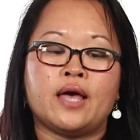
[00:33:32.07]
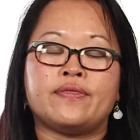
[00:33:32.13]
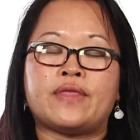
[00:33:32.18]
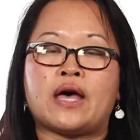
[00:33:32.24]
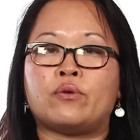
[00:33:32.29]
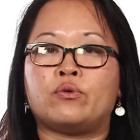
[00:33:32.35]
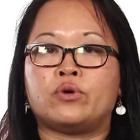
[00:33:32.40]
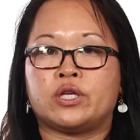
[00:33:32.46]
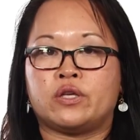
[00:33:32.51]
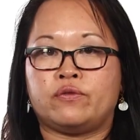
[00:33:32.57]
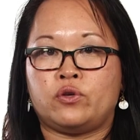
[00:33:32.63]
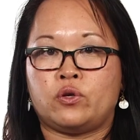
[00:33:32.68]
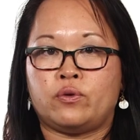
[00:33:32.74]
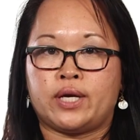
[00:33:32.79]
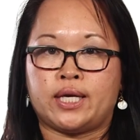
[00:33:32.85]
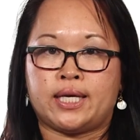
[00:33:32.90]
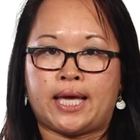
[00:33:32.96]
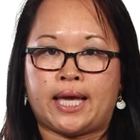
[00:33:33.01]
That will give
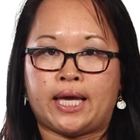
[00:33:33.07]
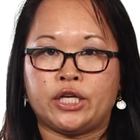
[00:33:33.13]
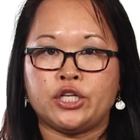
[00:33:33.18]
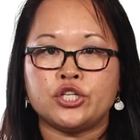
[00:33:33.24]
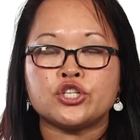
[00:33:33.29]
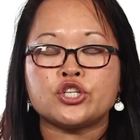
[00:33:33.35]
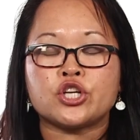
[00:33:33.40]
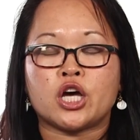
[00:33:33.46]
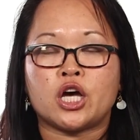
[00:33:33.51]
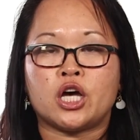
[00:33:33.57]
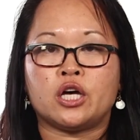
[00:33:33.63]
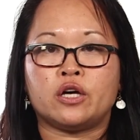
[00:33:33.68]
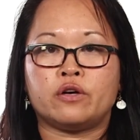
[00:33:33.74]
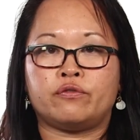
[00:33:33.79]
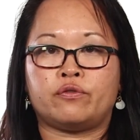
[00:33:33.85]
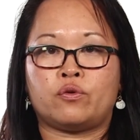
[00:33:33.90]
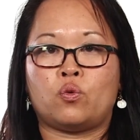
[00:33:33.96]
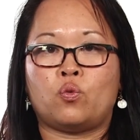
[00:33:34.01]
you a gauge
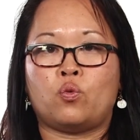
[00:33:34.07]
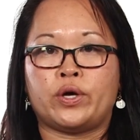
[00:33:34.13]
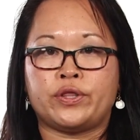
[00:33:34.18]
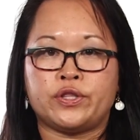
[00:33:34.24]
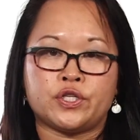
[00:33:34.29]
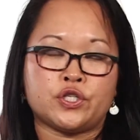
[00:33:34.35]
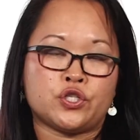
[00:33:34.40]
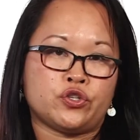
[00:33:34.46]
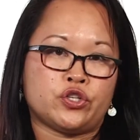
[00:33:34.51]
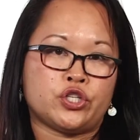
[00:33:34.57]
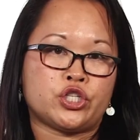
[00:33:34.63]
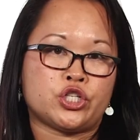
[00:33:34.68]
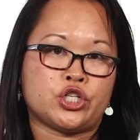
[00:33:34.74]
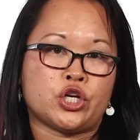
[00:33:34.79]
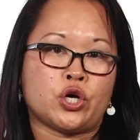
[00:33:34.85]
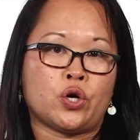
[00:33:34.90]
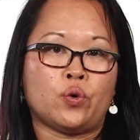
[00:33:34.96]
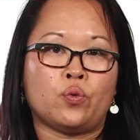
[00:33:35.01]
of what the
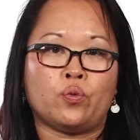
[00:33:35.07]
students know,